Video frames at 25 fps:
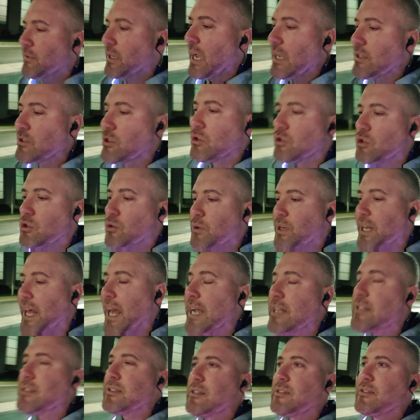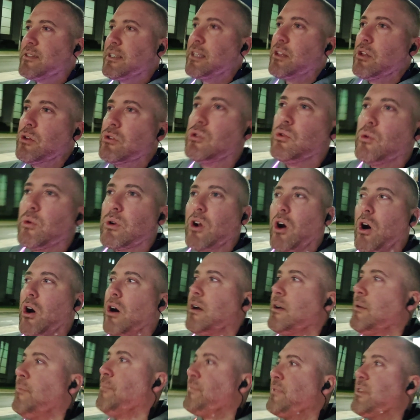Guys, they're doing ecstasy. They're doing,
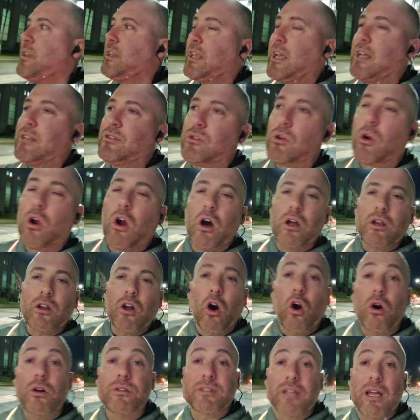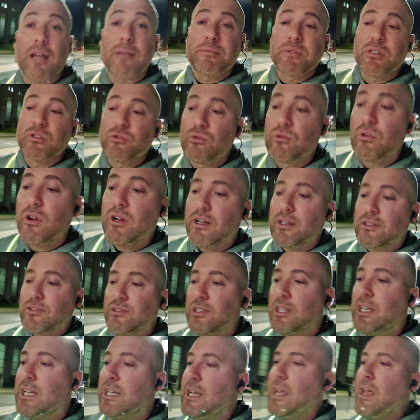guys, they're on all types of
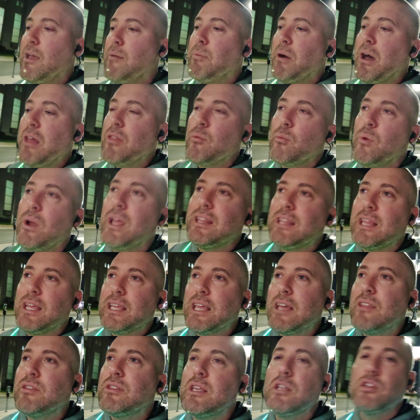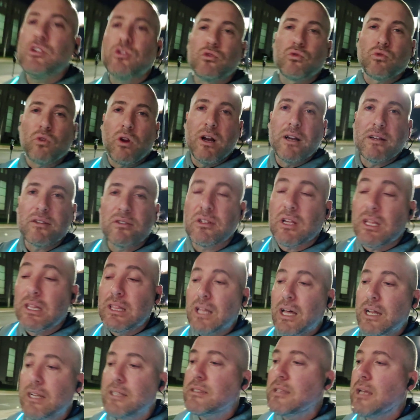drugs. And by the way, they get these drugs a
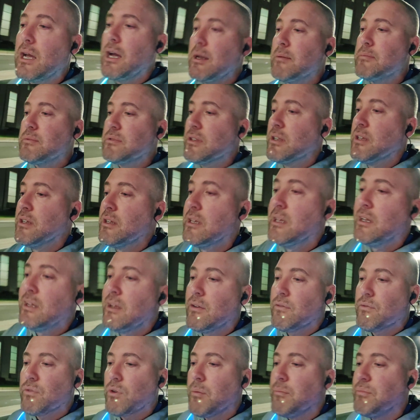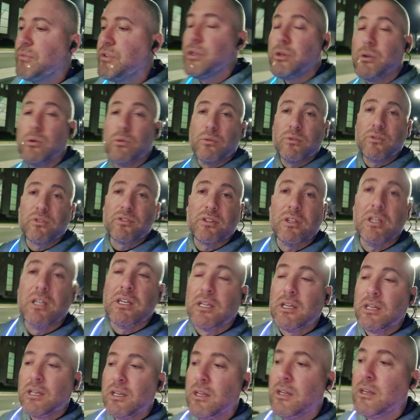lot of times from dudes,
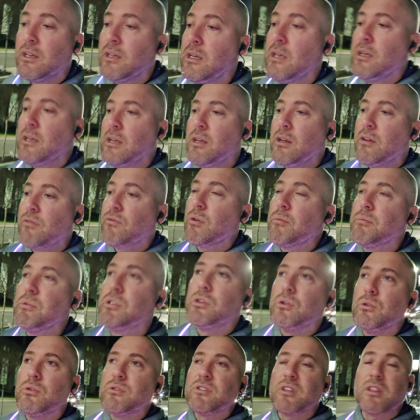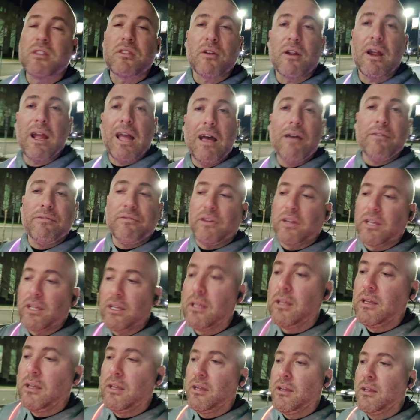from dudes that they're effing.
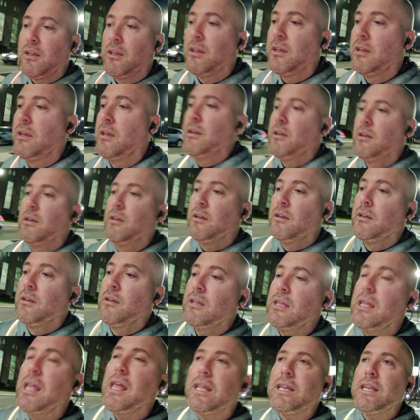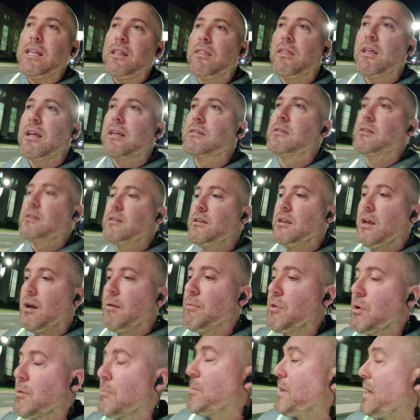Anything to
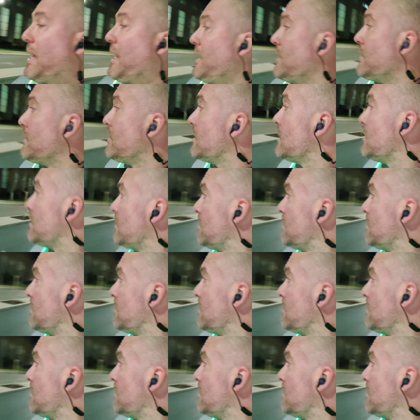numb their pain.